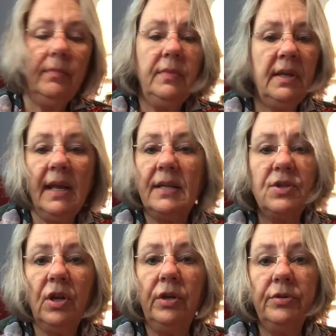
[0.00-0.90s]
The
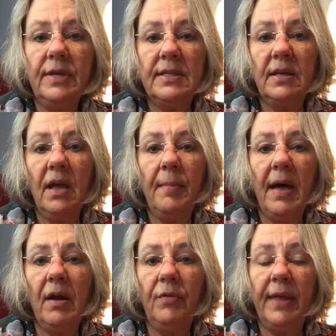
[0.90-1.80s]
next clue doesn't come
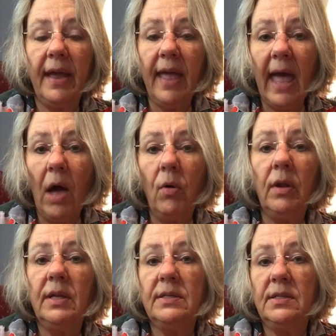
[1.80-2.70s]
out on that
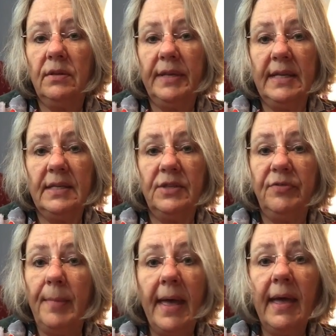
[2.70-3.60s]
cowl until the end
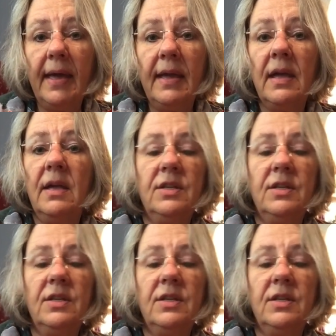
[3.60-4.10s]
of May,